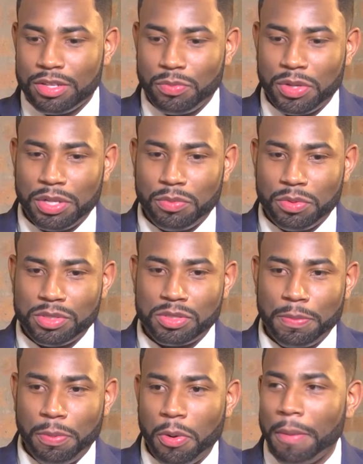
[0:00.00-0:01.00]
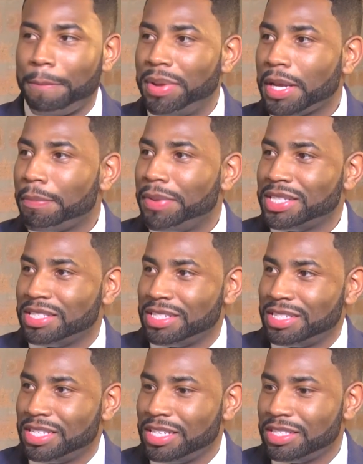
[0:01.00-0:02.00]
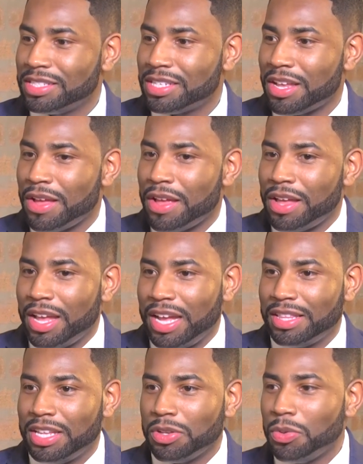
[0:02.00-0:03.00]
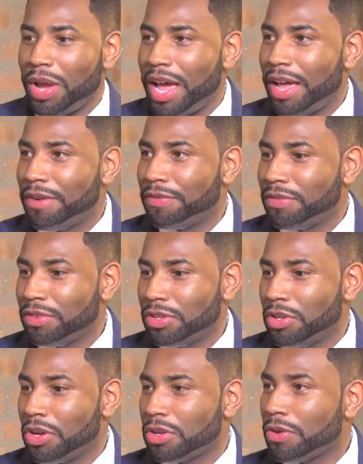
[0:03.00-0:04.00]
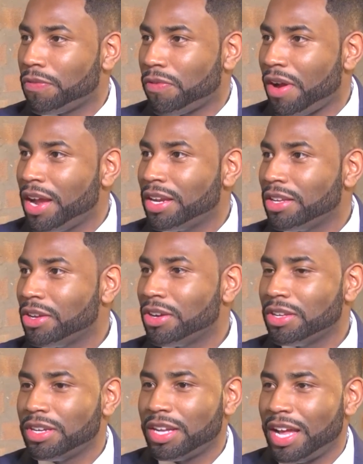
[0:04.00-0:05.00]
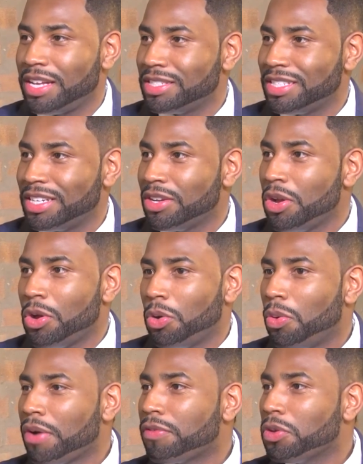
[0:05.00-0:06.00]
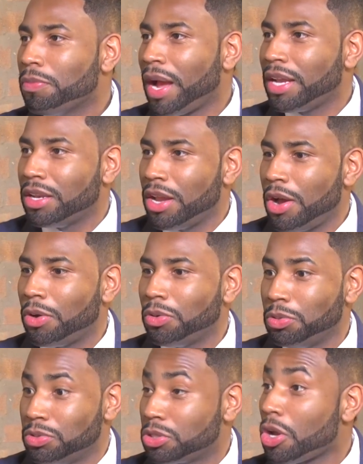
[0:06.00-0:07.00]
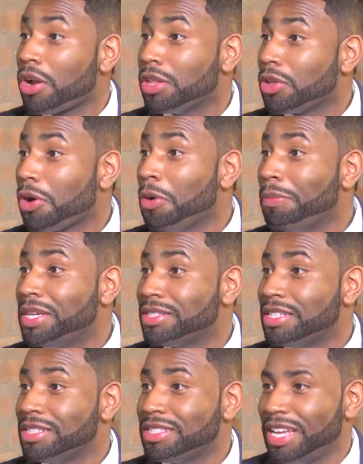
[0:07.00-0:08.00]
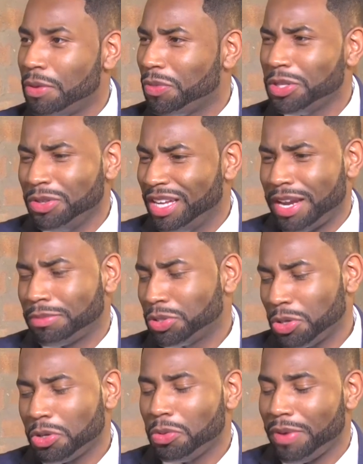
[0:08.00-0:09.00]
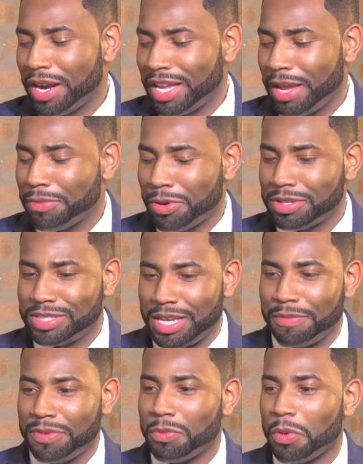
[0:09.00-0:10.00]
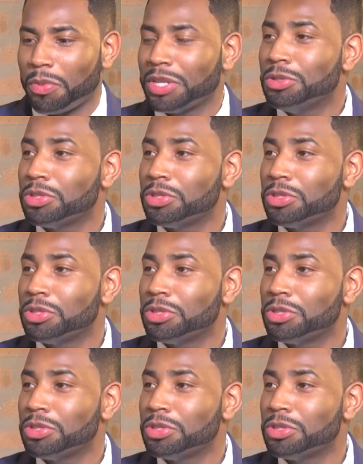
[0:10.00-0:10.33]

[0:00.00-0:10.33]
we support big businesses, and then you have, your friend, your cousin, whoever you might know who's starting their own business. And I'm sure you might have came across the same thing, where when you